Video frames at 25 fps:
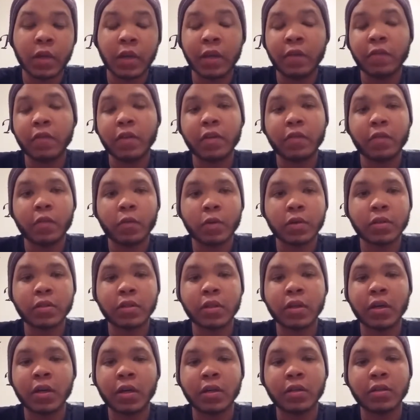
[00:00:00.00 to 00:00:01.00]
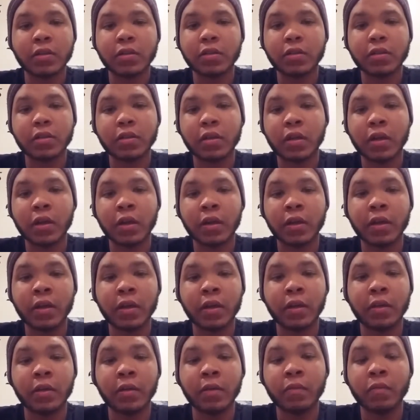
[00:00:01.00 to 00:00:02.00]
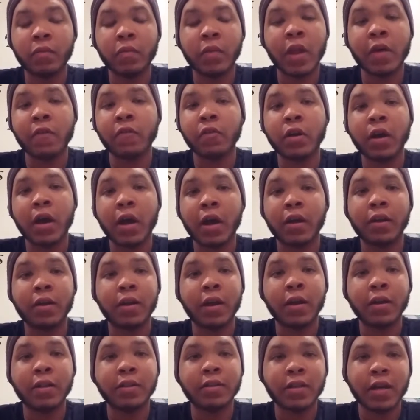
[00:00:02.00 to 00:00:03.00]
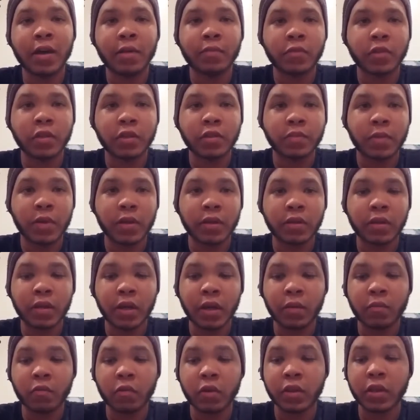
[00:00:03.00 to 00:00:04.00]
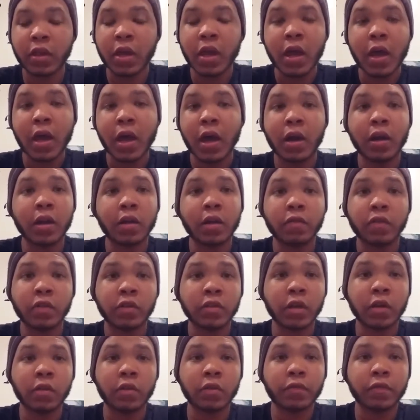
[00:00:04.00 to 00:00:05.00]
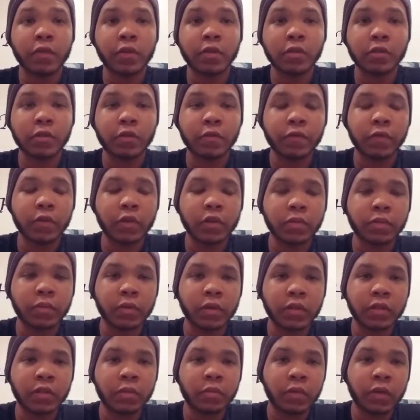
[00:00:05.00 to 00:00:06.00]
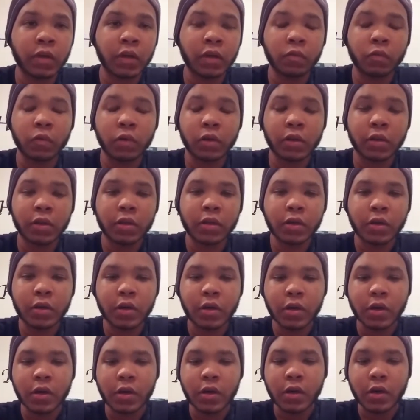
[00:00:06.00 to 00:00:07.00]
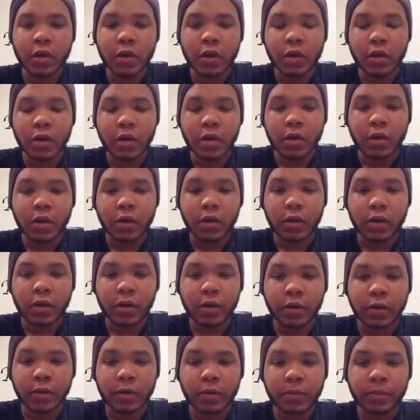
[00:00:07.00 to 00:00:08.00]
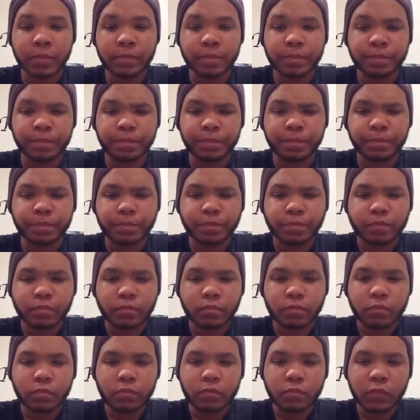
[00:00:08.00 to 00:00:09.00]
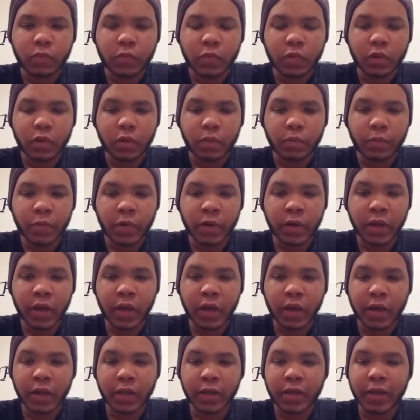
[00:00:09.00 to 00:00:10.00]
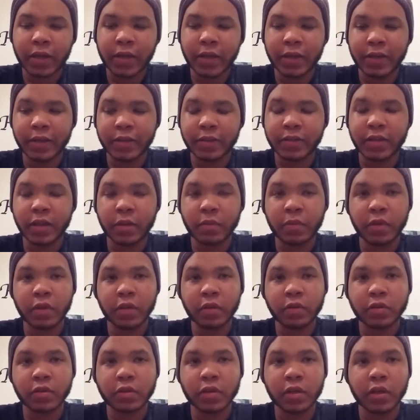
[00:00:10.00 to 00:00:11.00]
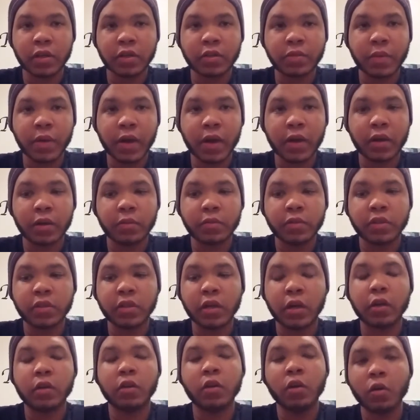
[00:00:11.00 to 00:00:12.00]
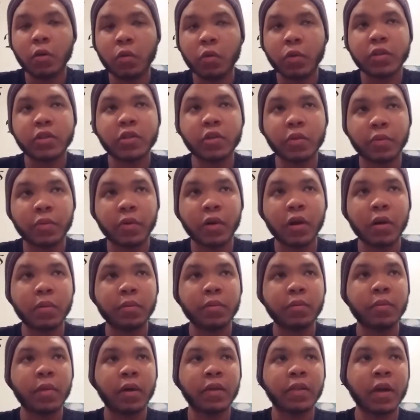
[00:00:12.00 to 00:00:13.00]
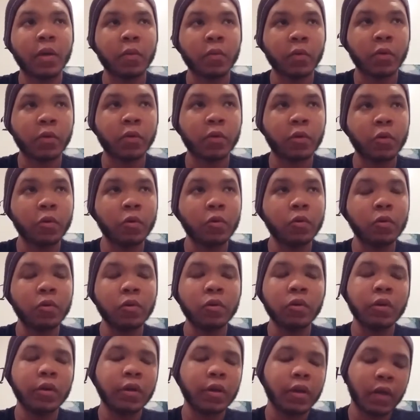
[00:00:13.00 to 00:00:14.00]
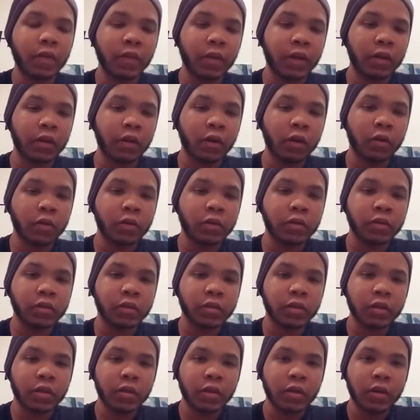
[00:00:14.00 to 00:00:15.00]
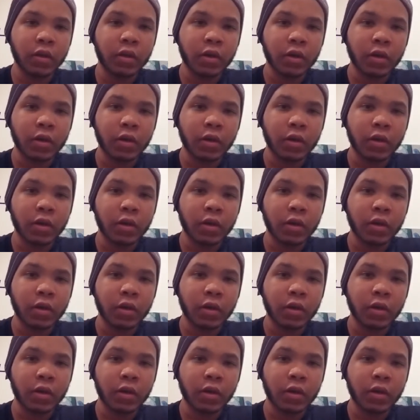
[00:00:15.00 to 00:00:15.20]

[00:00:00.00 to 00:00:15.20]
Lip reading: even if it was the case, he never had any time to spend time with any of his other friends in the first place to begin with. But yeah, he sent me those things back, and I'm just like, yo, what's your problem? I thought we were cool. And then he goes,